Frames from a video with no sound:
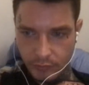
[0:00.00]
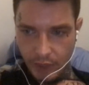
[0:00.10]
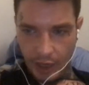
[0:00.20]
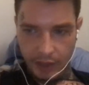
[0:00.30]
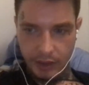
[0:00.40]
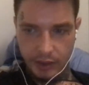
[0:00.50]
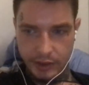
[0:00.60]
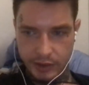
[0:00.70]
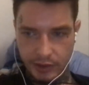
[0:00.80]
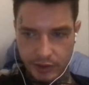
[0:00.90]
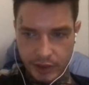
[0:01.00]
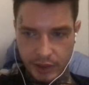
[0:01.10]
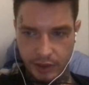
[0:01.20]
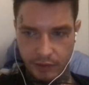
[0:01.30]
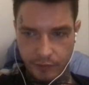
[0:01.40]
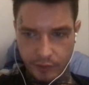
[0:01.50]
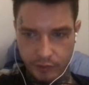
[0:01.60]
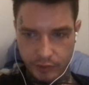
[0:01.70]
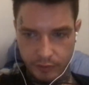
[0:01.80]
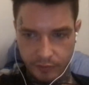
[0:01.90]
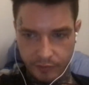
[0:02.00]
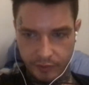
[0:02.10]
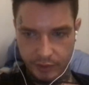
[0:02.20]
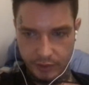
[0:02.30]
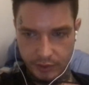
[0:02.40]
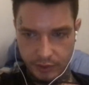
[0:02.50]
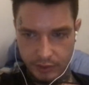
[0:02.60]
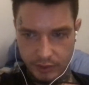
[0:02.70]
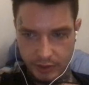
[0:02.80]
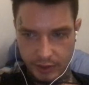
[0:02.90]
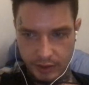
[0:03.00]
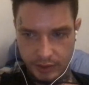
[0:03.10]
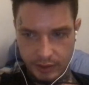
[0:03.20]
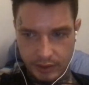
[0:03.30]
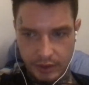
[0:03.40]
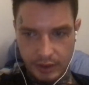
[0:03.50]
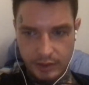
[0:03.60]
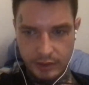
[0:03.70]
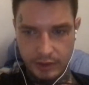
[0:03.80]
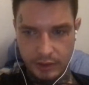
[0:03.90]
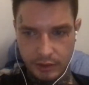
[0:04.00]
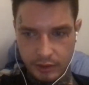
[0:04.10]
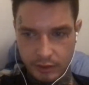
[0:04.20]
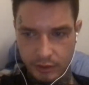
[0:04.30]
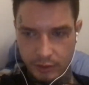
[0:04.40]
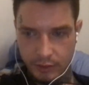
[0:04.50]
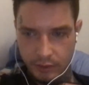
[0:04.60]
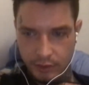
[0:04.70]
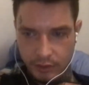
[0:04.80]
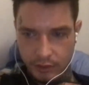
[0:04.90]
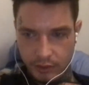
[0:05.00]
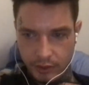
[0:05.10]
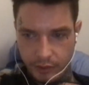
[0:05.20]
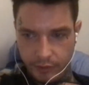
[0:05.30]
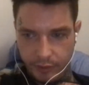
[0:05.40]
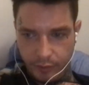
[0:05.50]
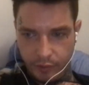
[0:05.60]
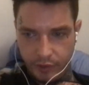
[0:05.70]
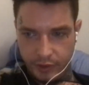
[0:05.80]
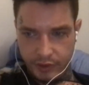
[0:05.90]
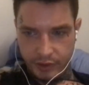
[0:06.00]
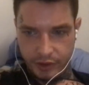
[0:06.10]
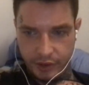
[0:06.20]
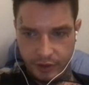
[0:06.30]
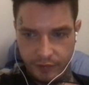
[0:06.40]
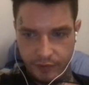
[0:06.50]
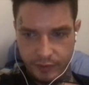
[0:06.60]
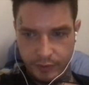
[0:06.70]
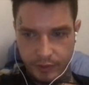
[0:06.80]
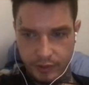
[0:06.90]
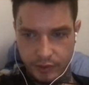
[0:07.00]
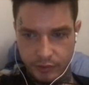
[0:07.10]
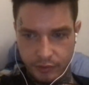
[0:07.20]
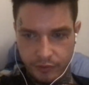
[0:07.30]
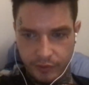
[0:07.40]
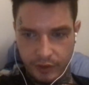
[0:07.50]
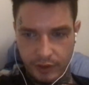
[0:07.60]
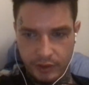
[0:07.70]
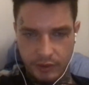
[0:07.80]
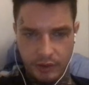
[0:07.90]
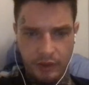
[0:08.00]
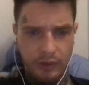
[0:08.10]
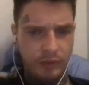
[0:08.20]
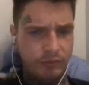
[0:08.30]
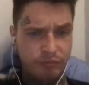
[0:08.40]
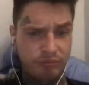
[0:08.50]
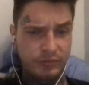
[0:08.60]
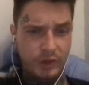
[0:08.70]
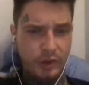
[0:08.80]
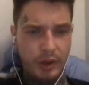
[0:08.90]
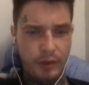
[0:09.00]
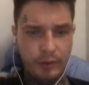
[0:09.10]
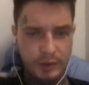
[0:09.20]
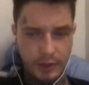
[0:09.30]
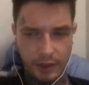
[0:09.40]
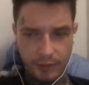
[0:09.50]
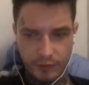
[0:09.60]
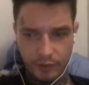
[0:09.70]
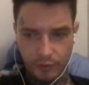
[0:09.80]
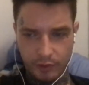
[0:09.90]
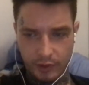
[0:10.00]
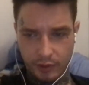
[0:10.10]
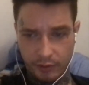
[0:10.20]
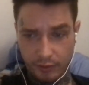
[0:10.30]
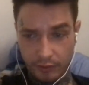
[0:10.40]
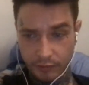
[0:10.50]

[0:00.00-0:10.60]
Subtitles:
I think he's legit, even though some of his say he isn't. Anyway, the point is a sheriff is being sued for gang stalking. Okay, what does that have to do with anything?